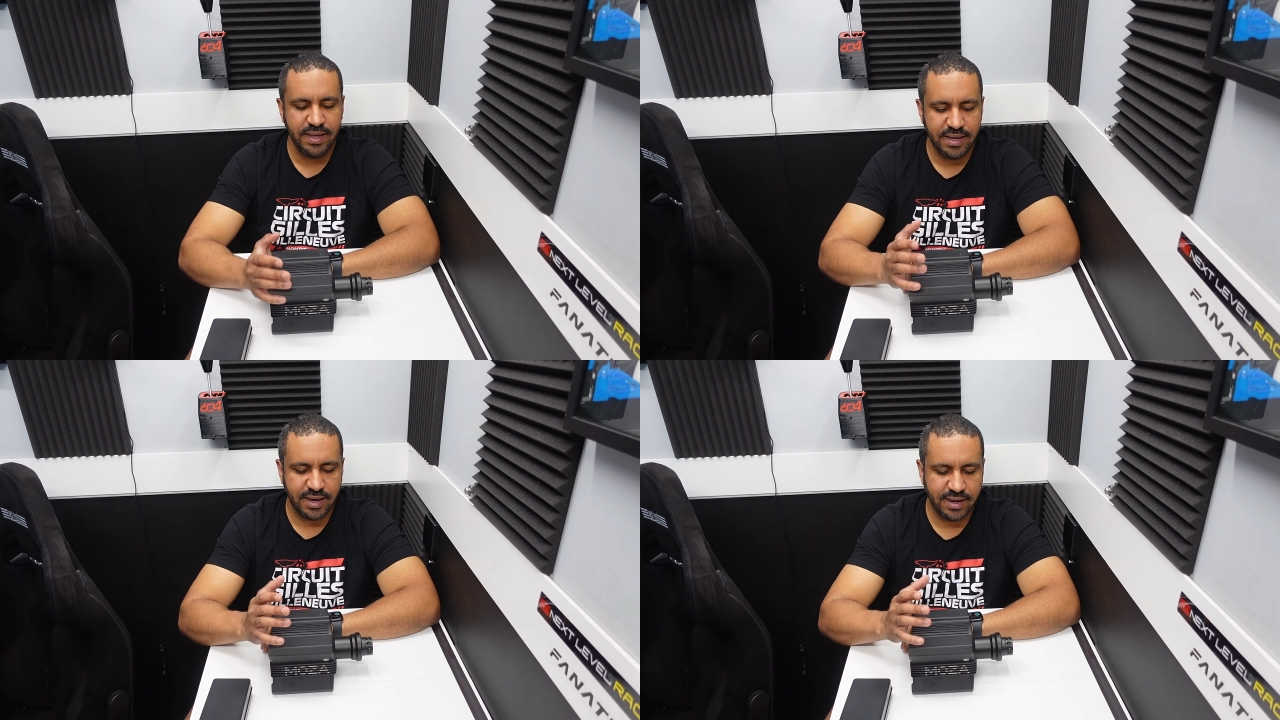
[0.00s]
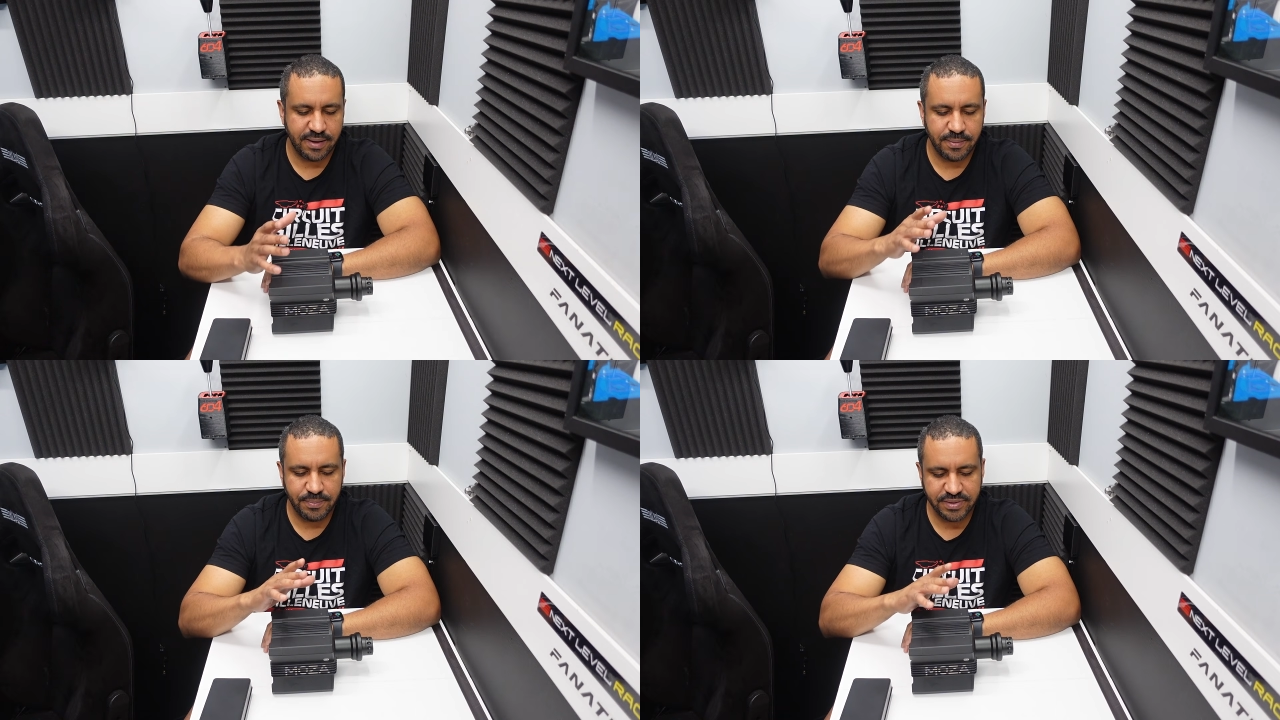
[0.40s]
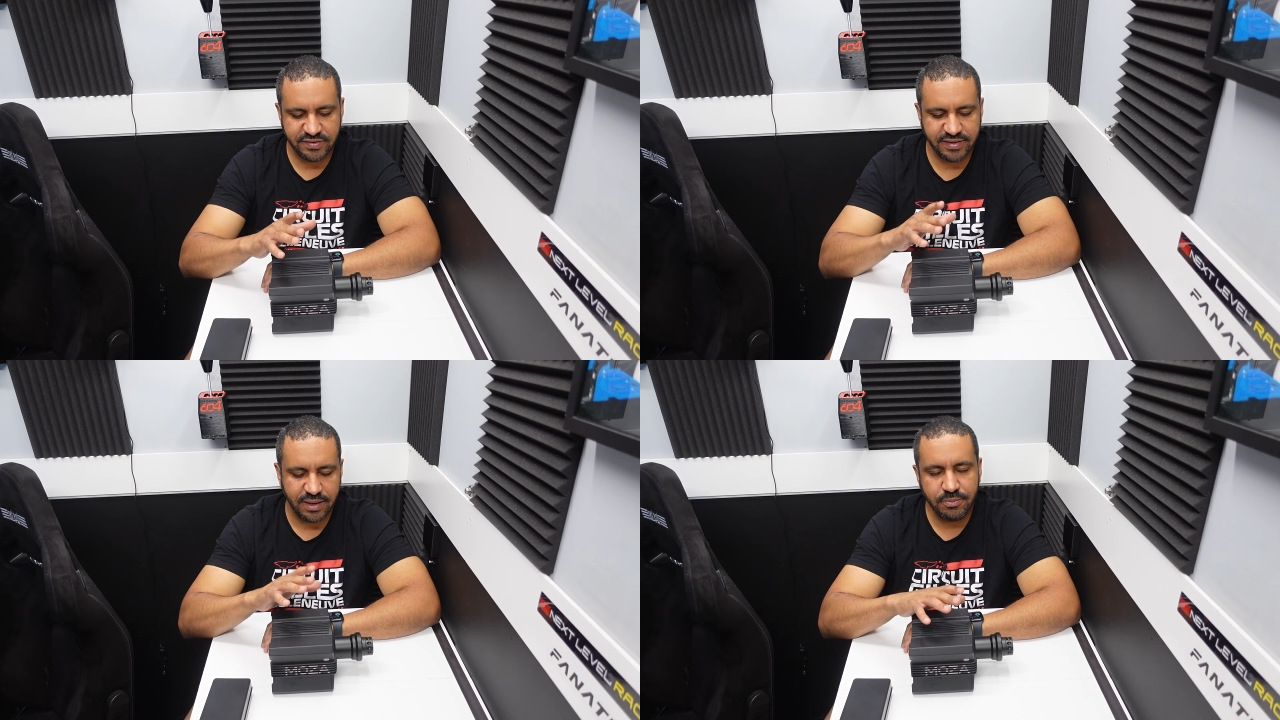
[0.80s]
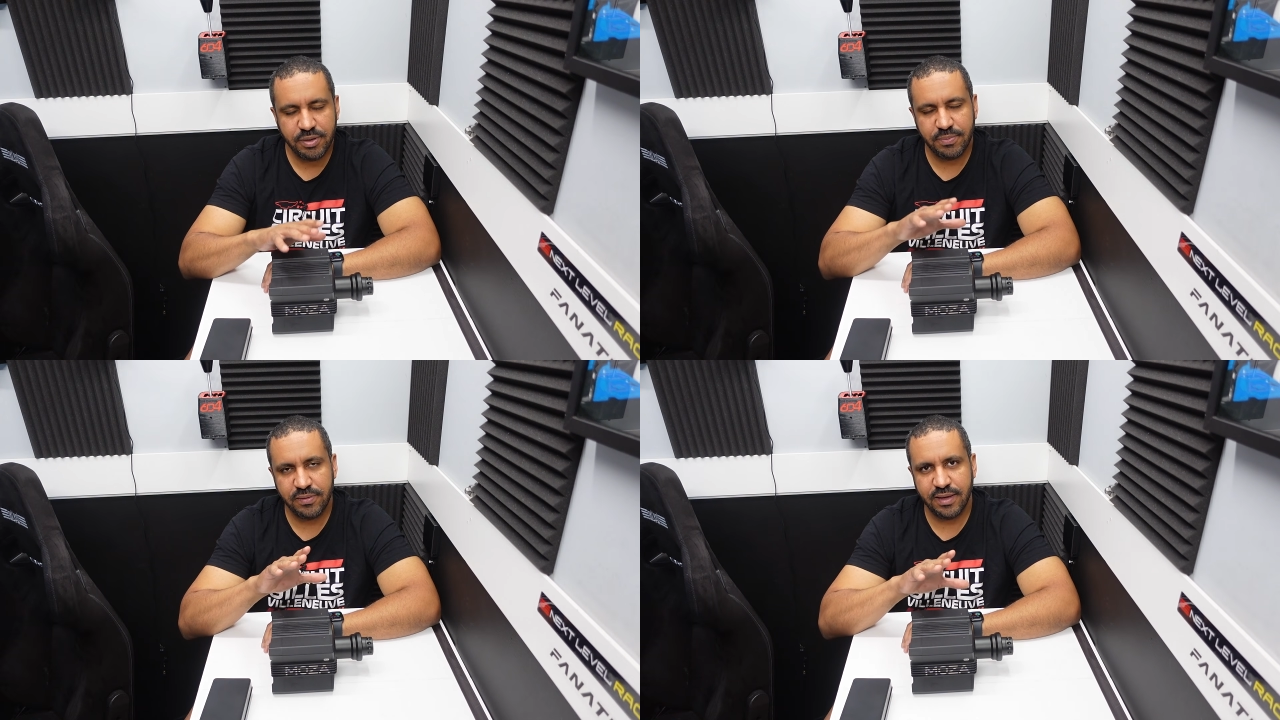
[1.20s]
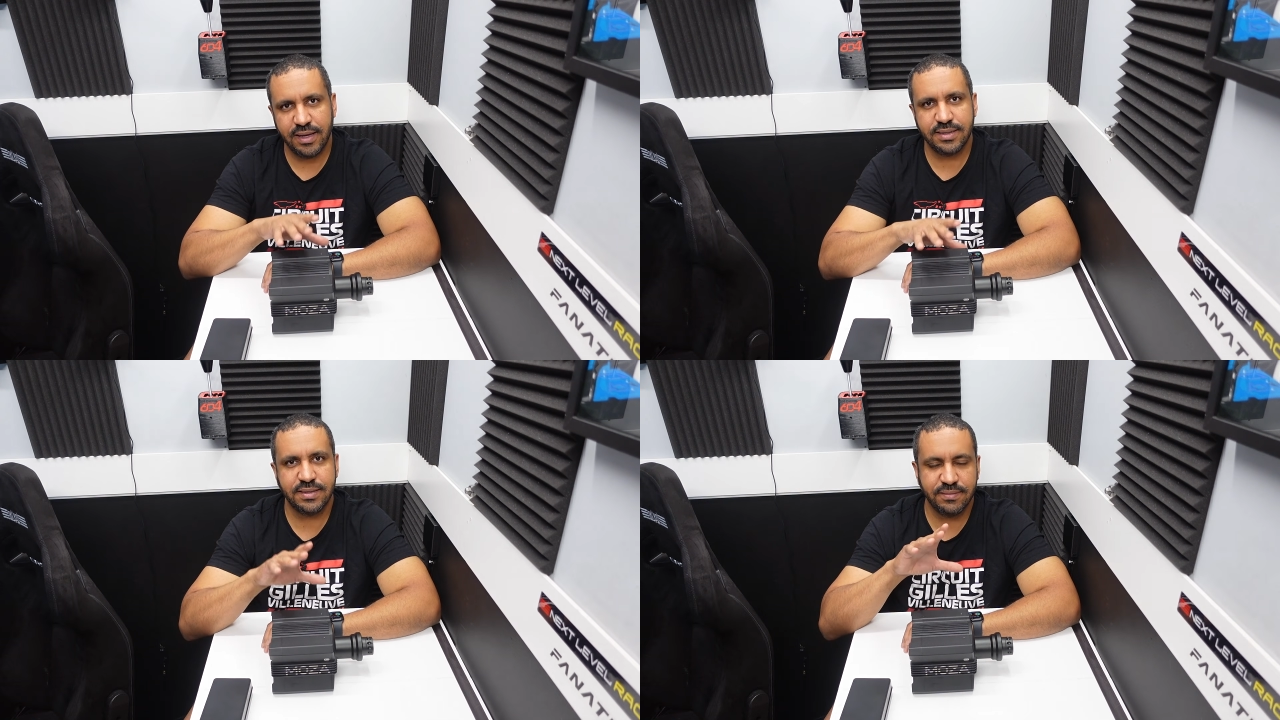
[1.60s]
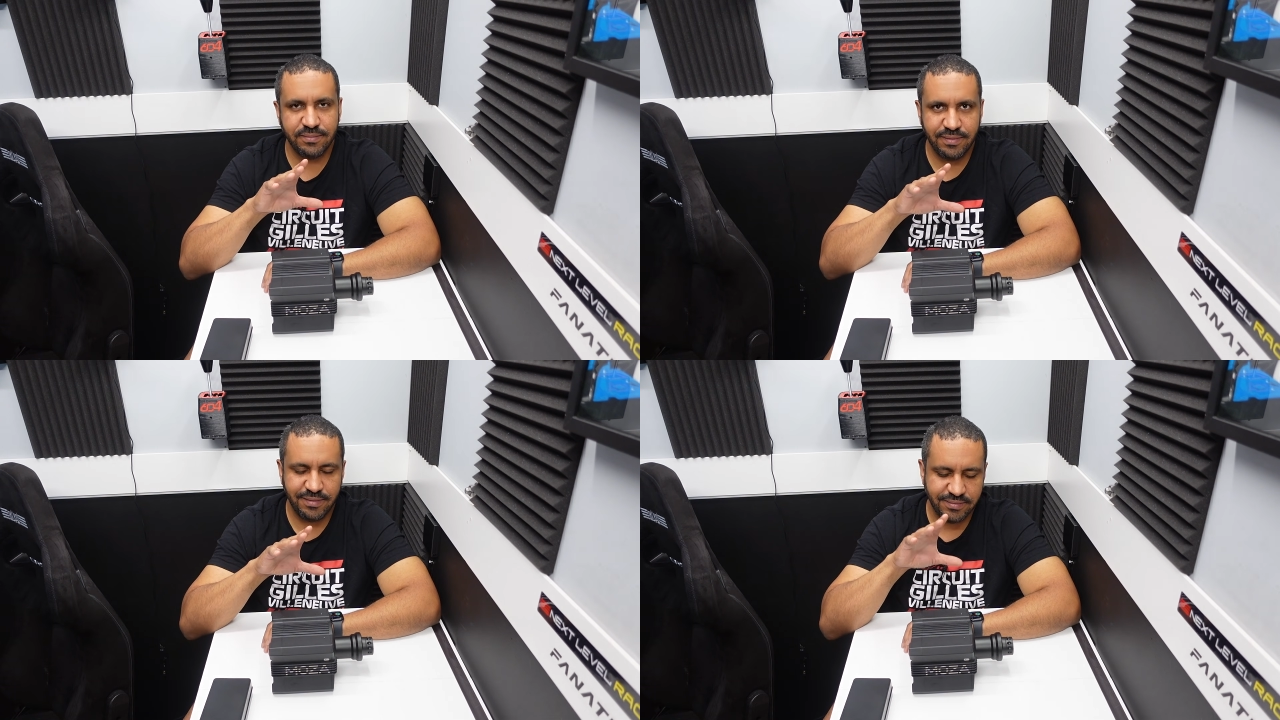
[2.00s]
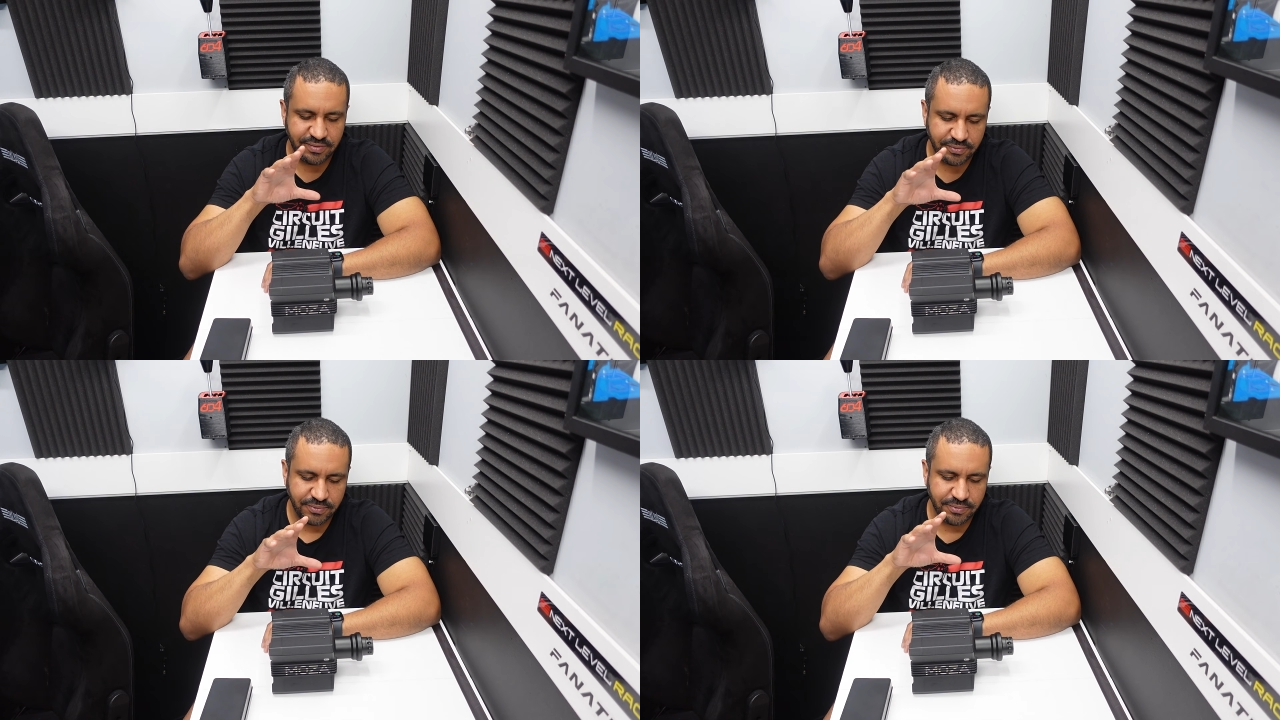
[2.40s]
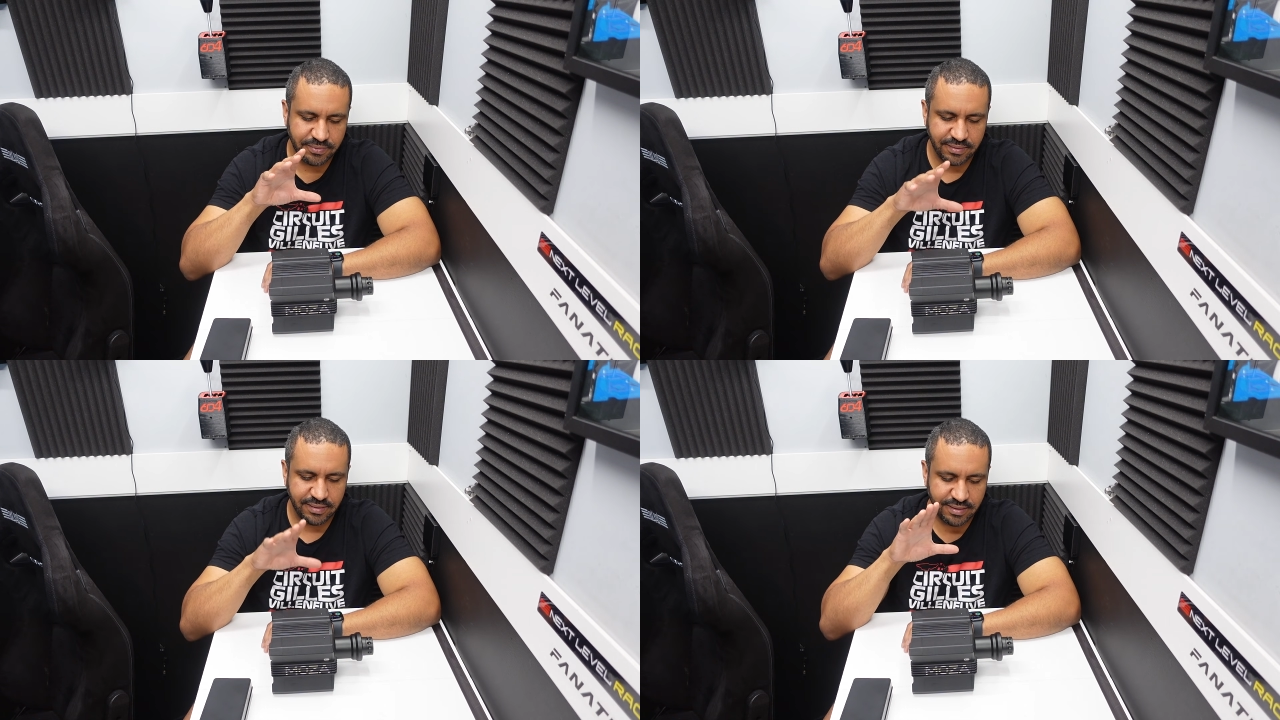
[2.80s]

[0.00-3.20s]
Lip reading: But just help people get to